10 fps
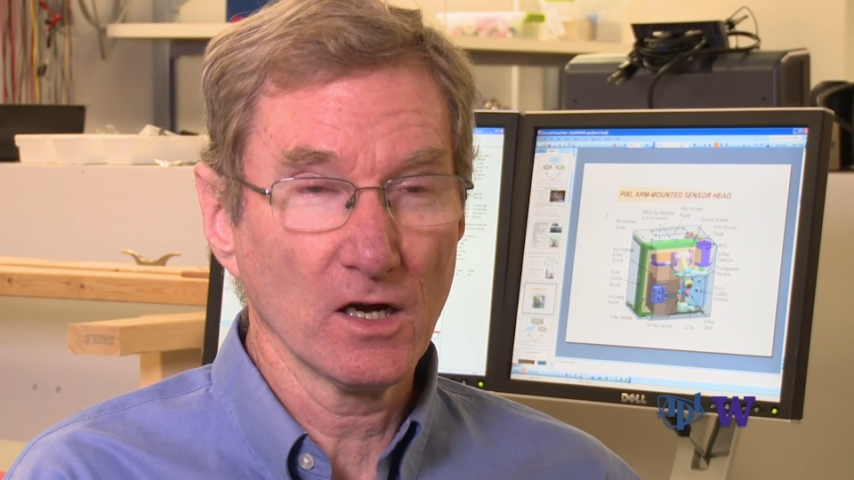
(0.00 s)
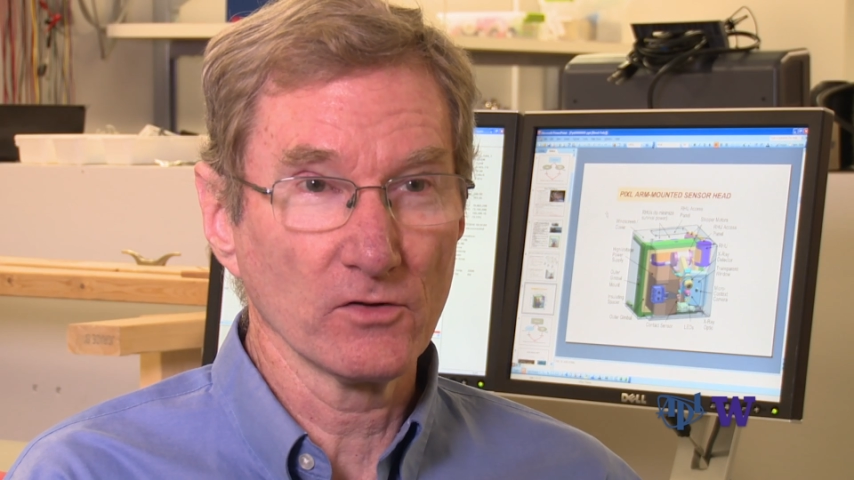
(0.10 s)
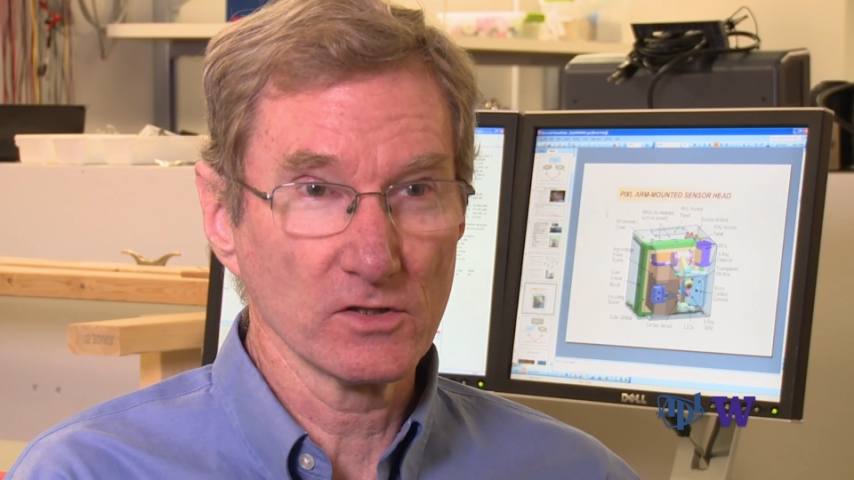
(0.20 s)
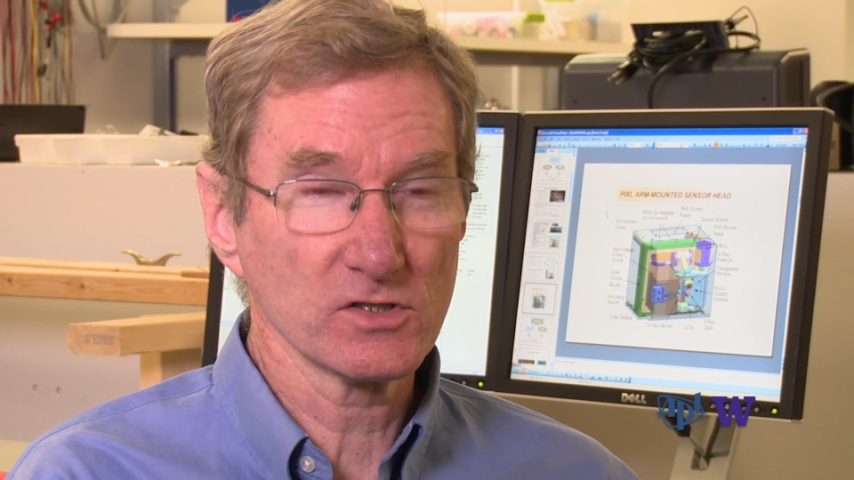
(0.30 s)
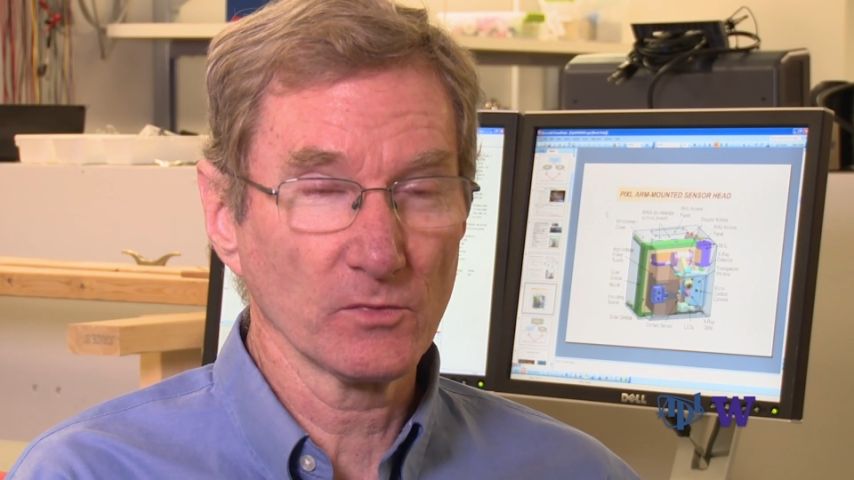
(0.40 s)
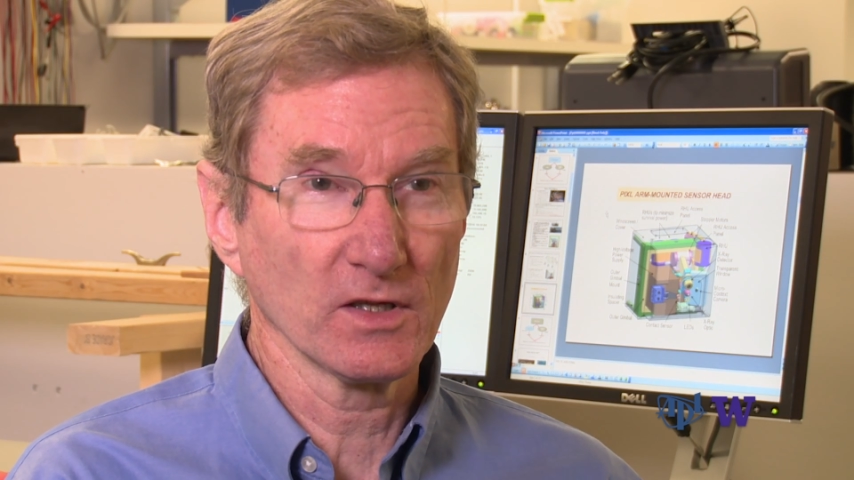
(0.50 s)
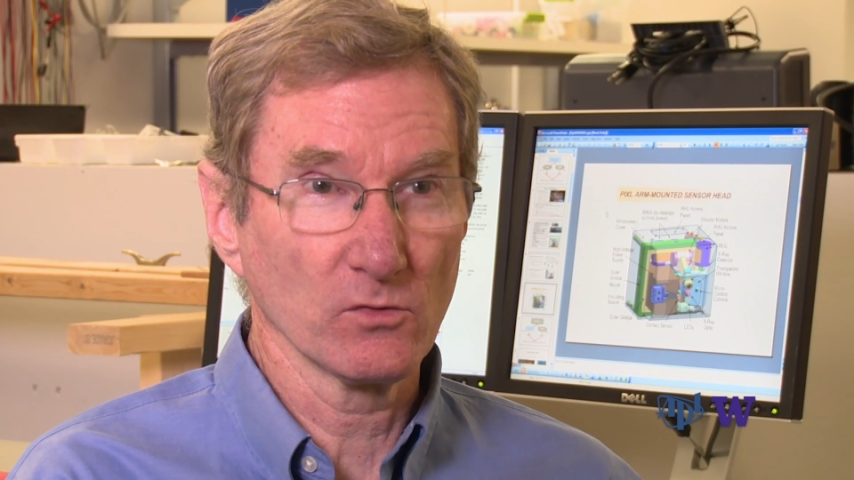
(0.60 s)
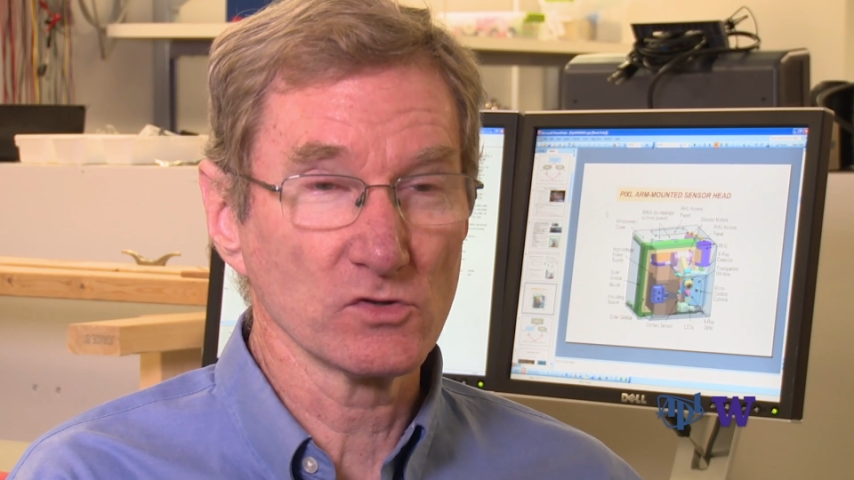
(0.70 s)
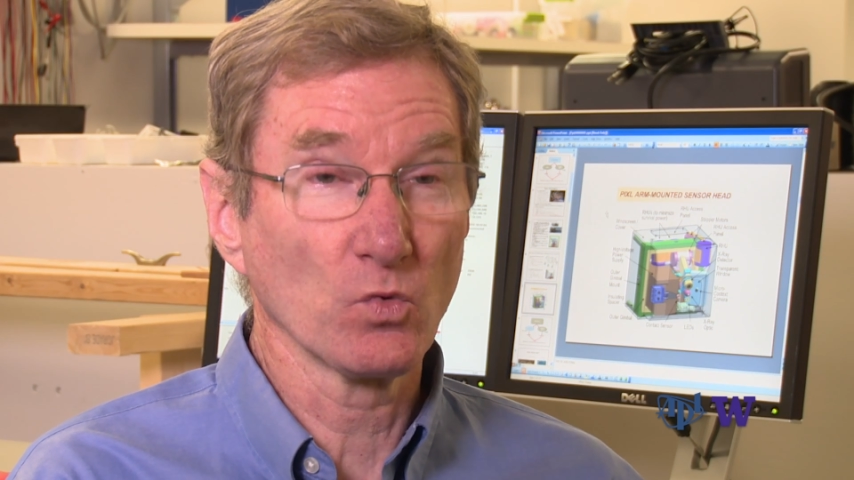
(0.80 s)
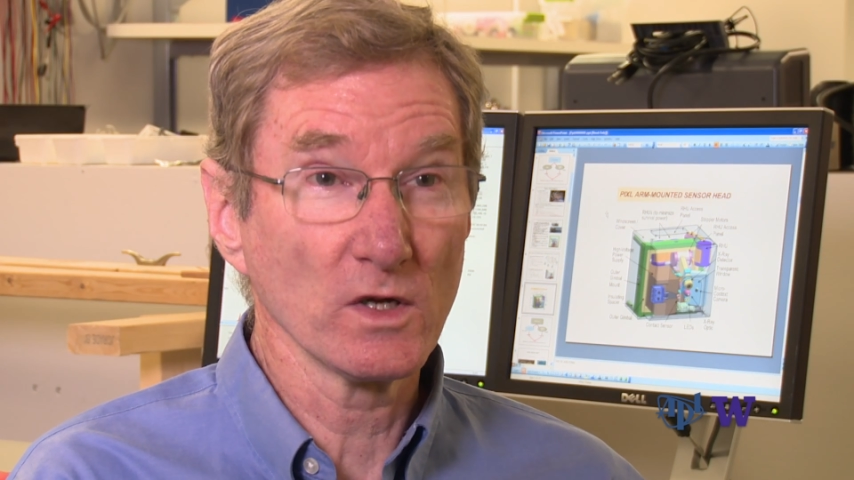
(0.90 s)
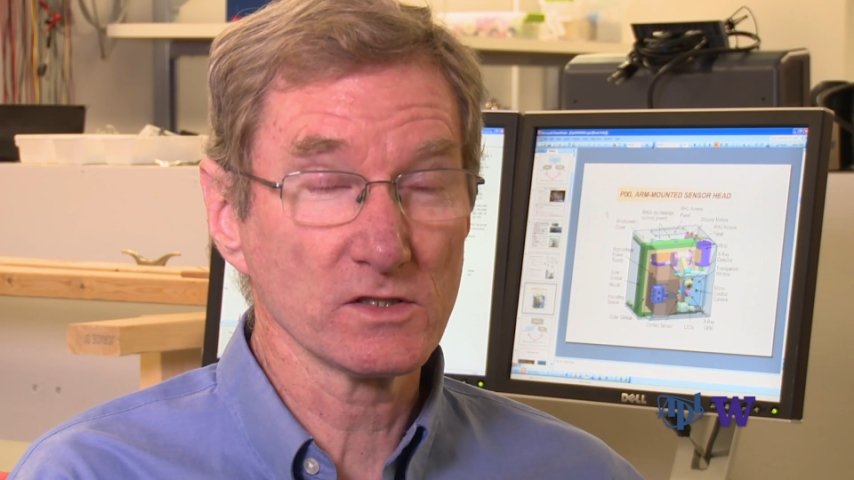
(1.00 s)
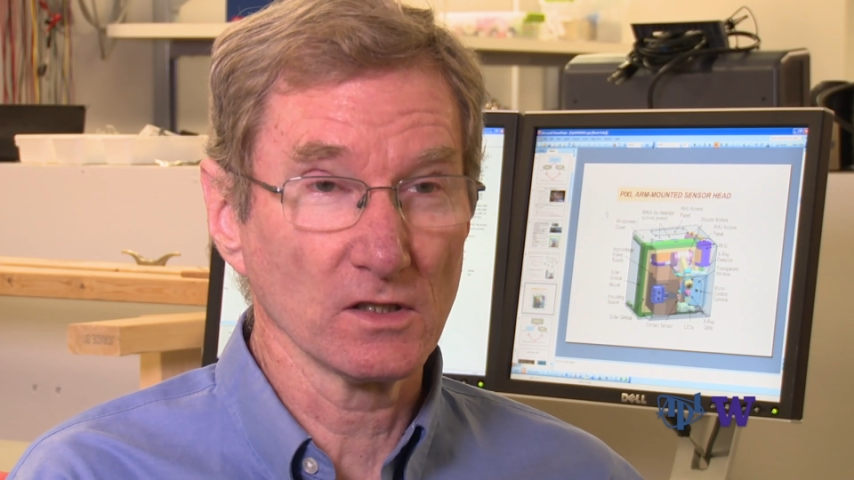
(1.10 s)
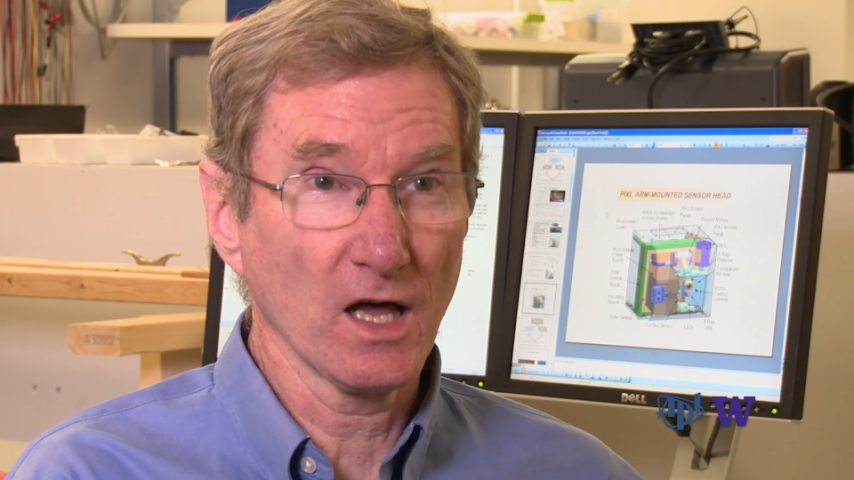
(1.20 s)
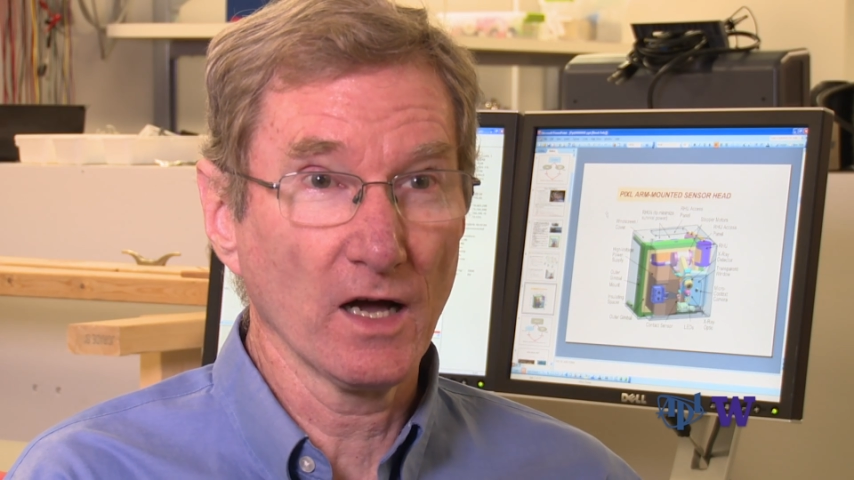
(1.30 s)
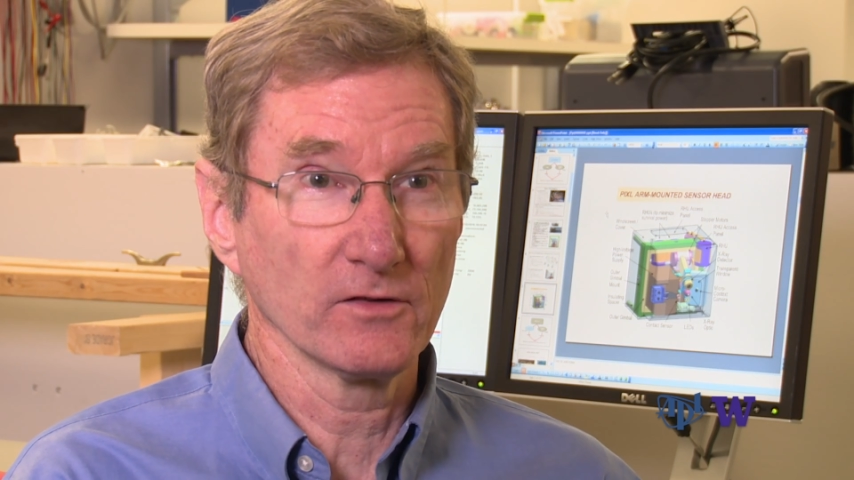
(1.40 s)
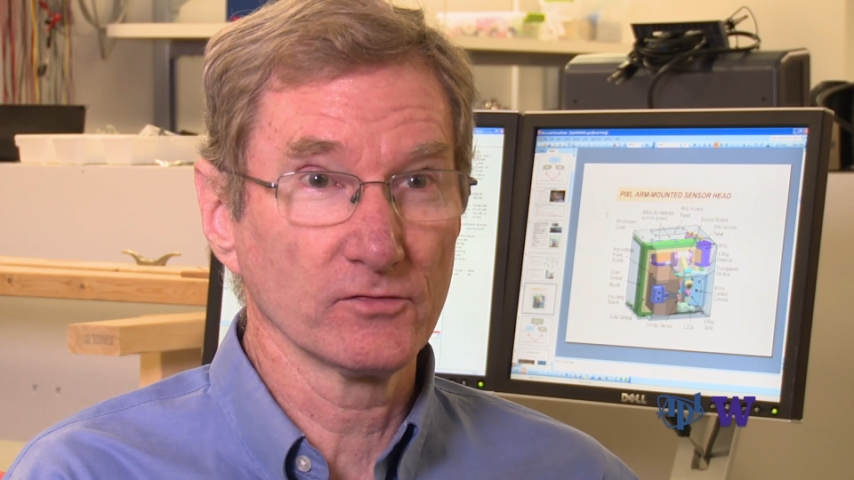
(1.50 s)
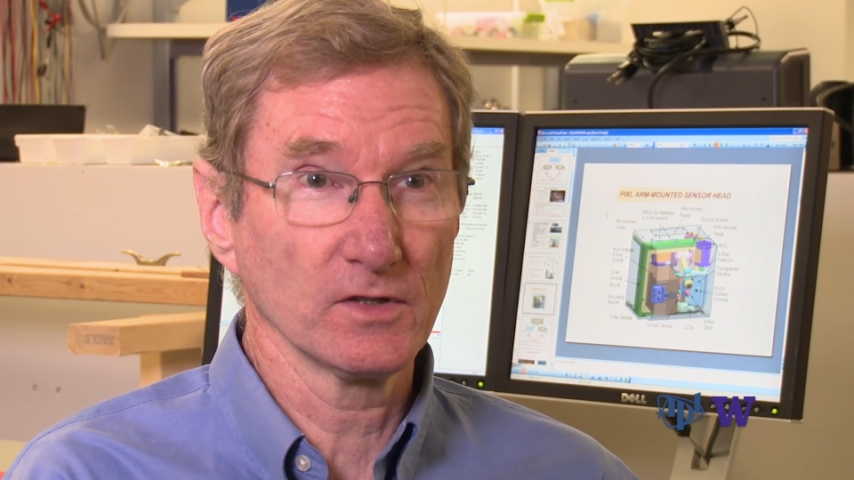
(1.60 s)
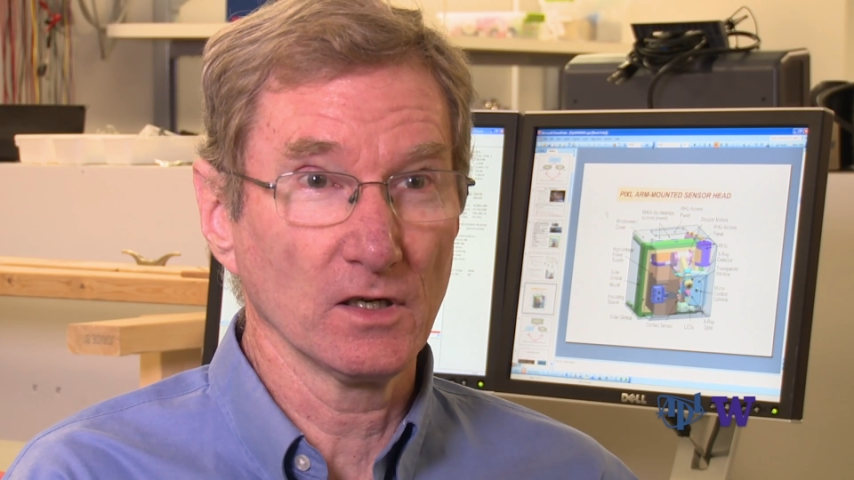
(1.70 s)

or uh, there's something that was once alive